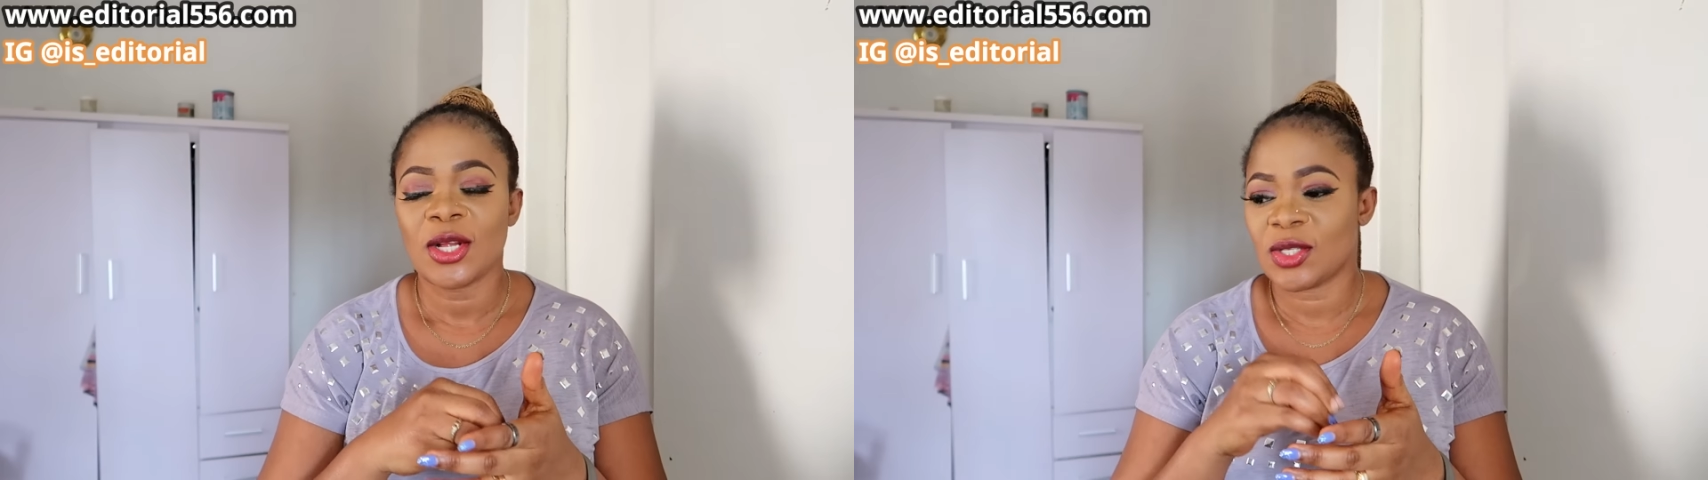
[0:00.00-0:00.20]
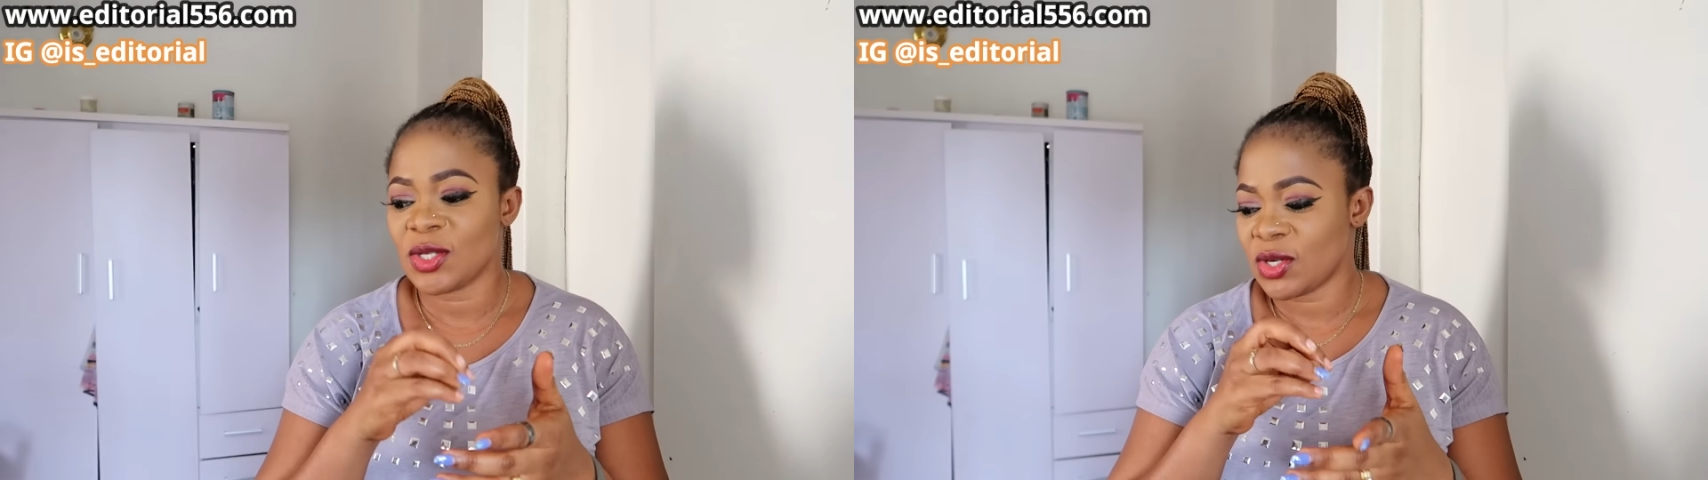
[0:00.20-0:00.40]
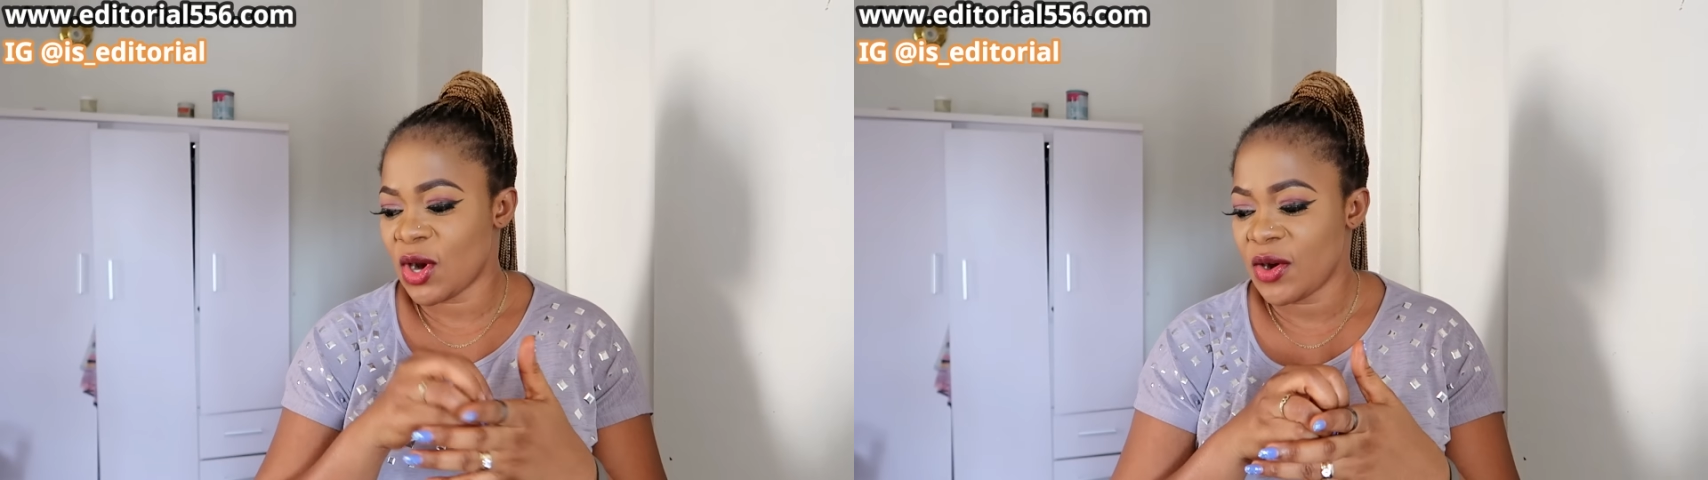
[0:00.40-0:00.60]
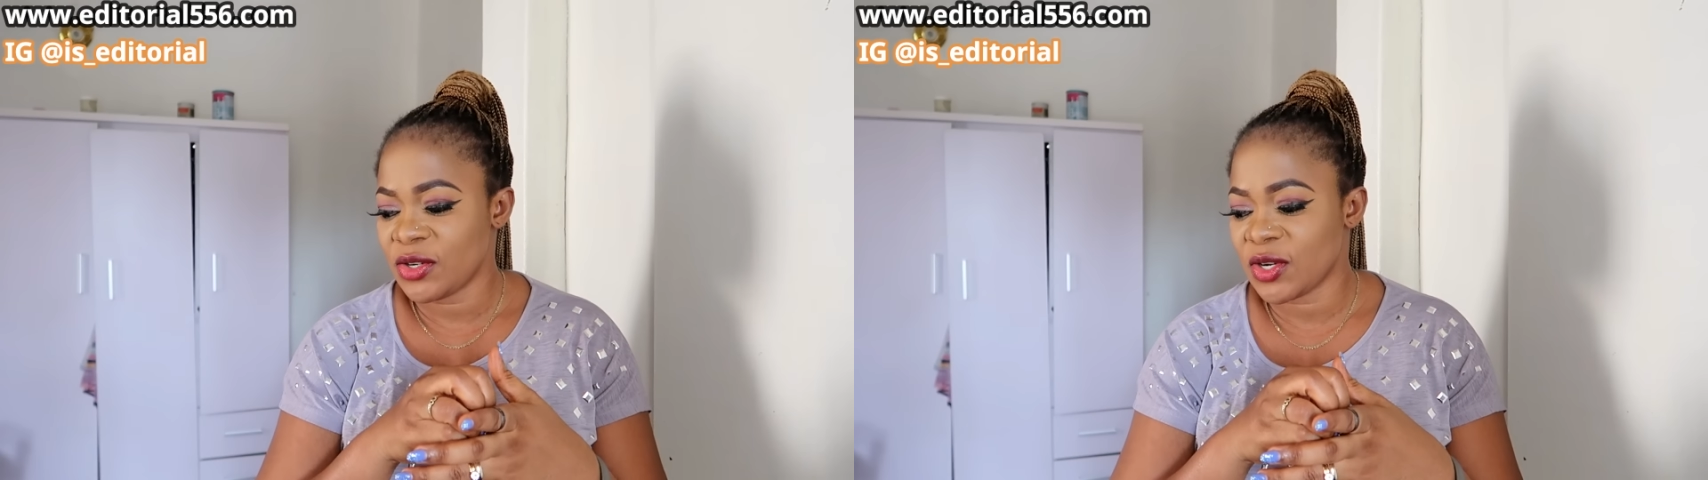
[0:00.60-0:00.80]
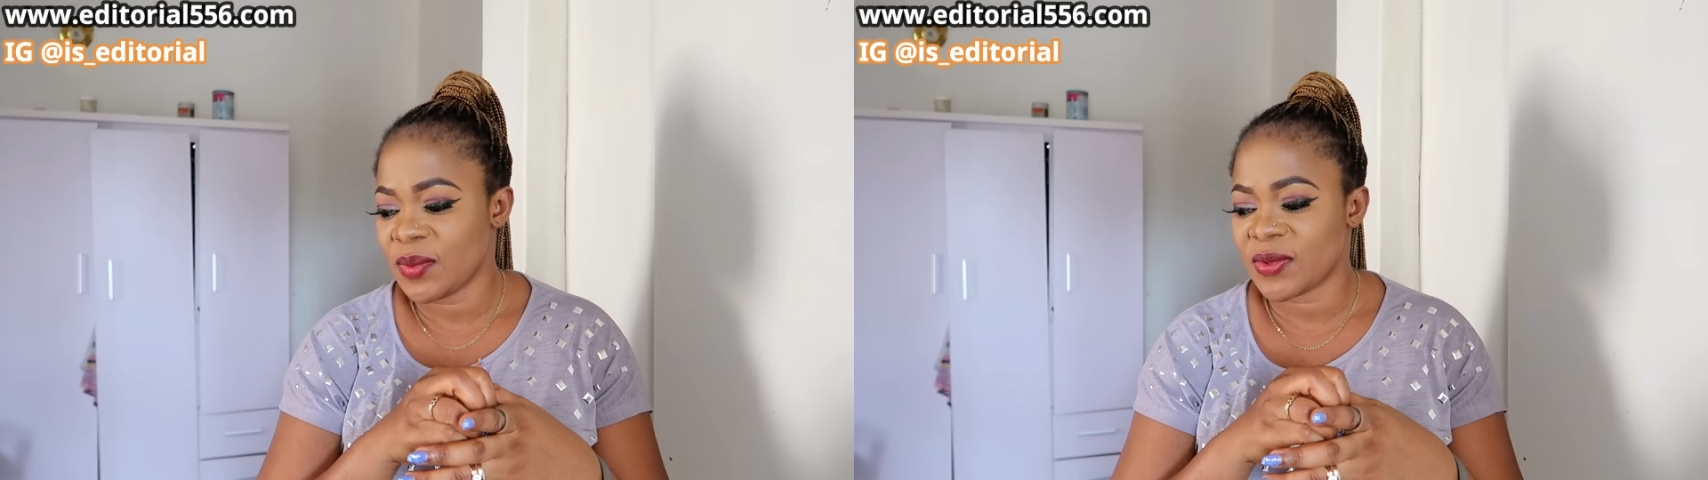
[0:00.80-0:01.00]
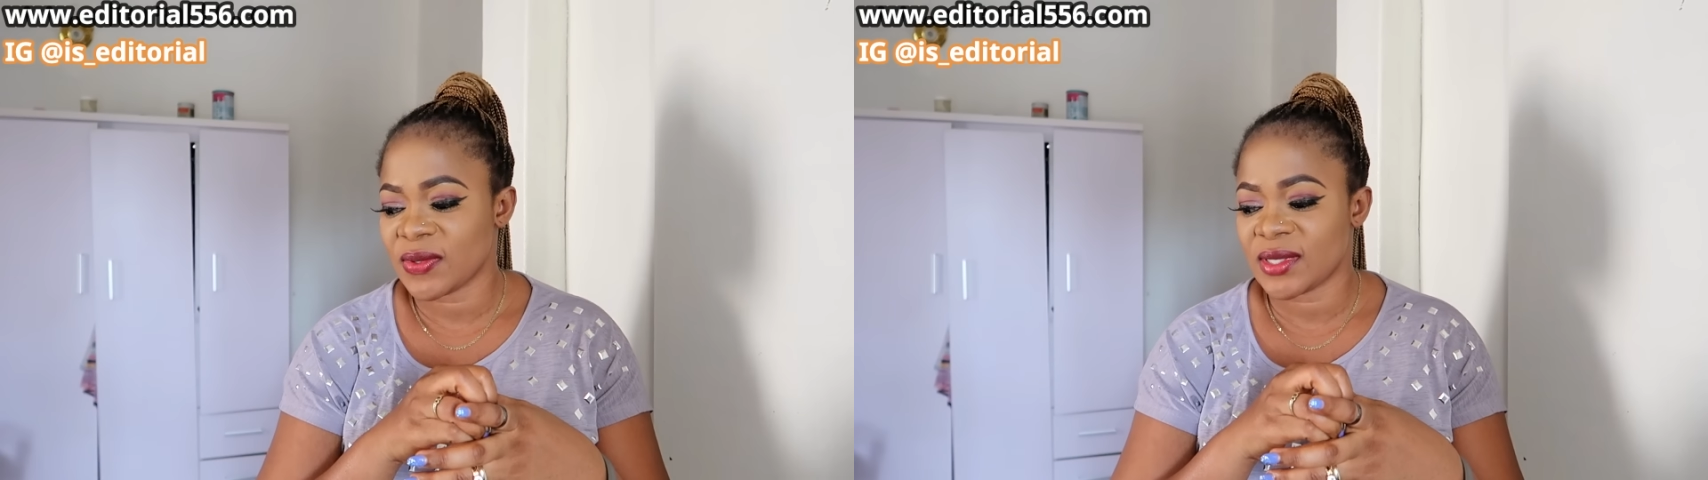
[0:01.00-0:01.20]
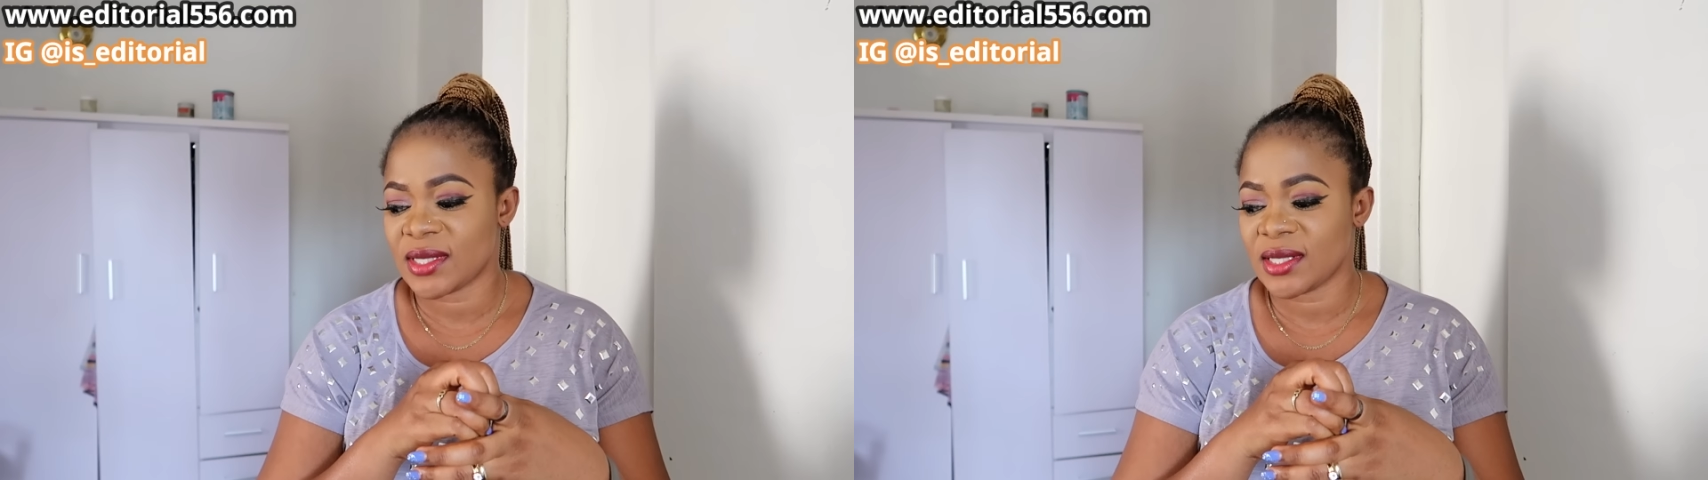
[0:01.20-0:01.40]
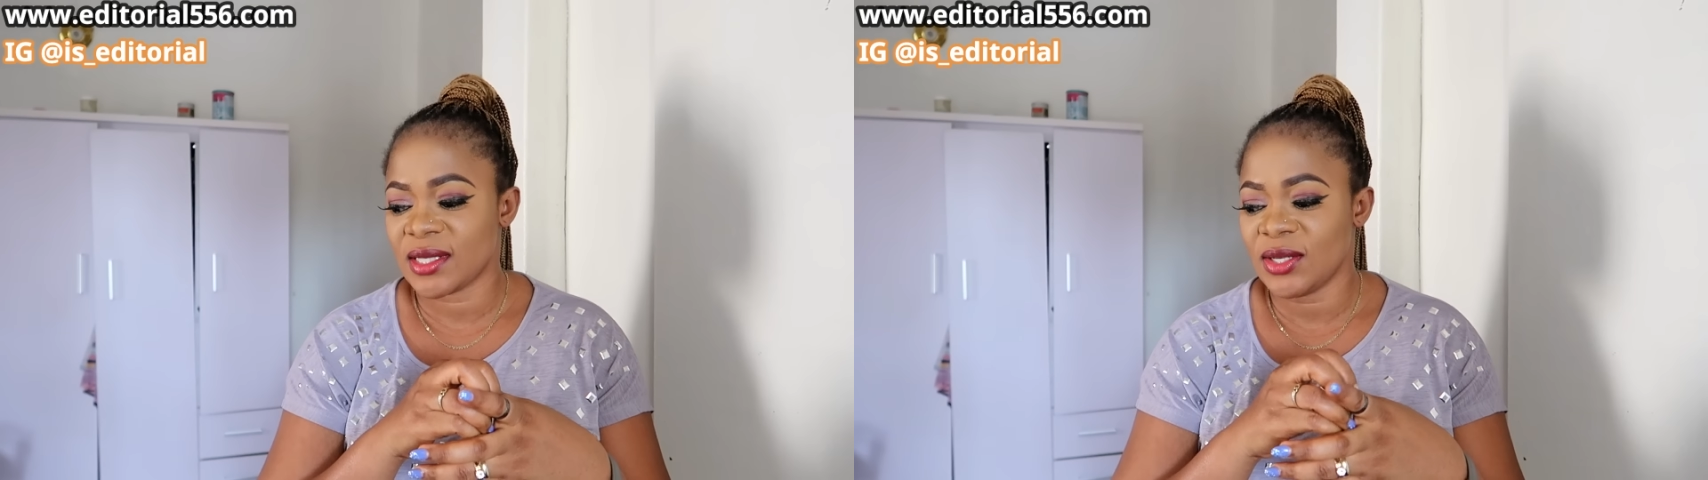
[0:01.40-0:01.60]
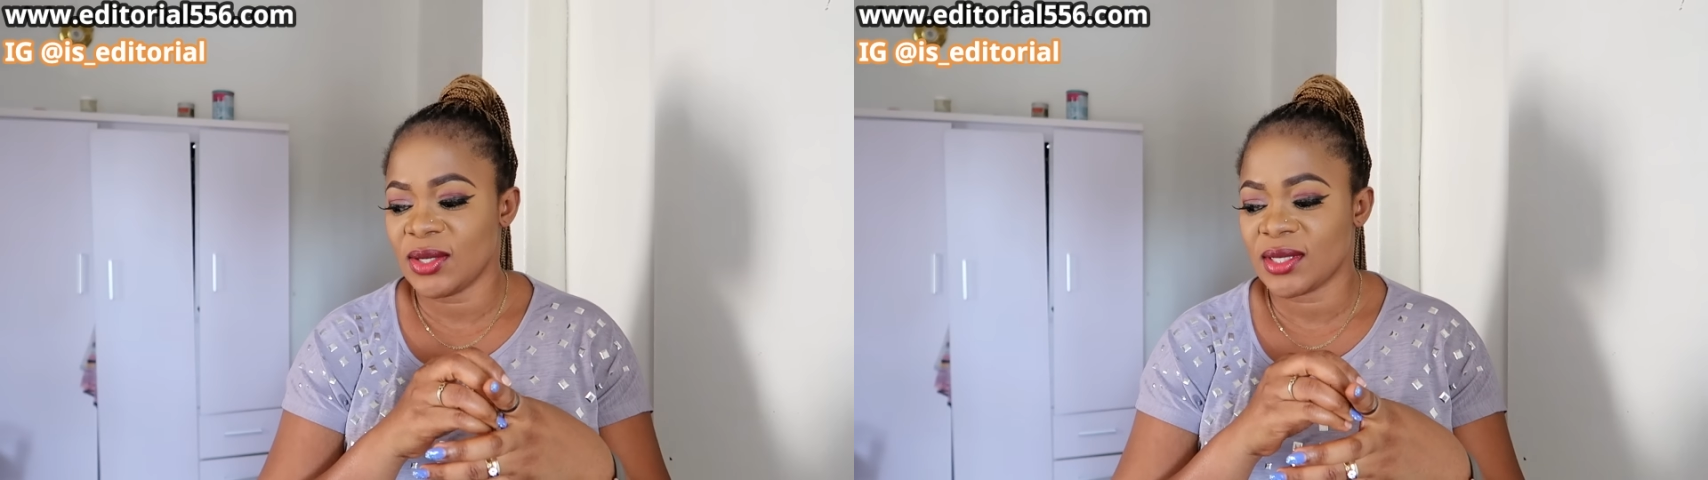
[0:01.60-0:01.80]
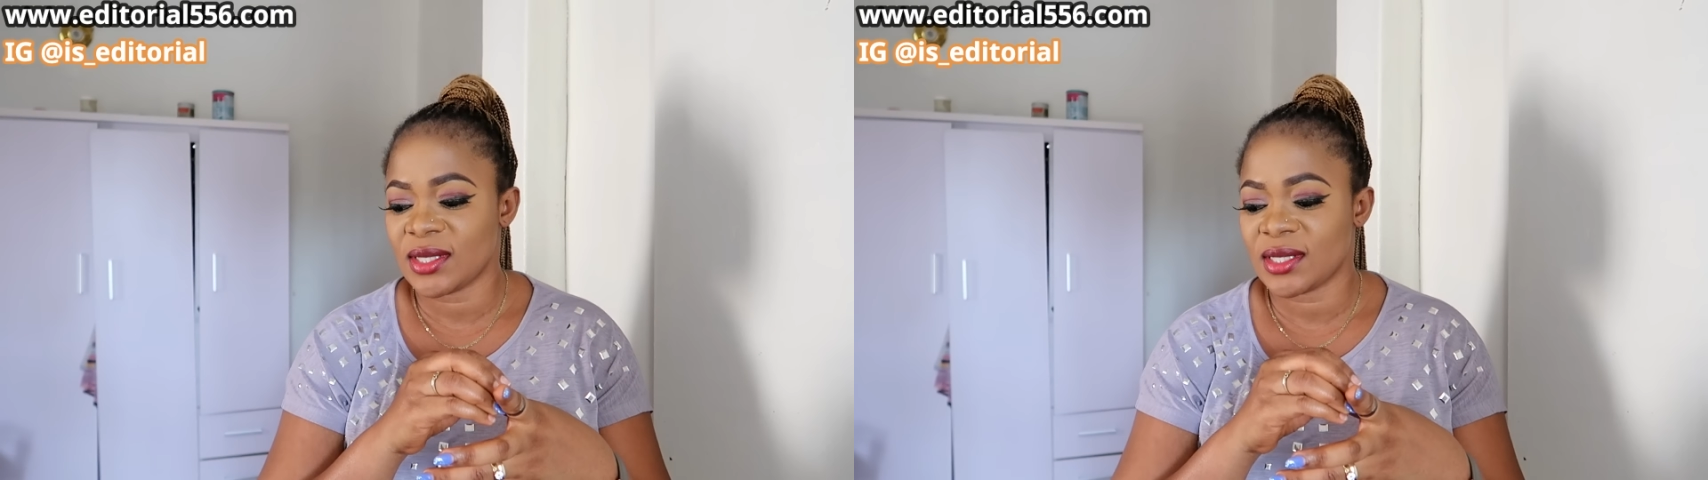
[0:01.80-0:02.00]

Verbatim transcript: to nourish up your your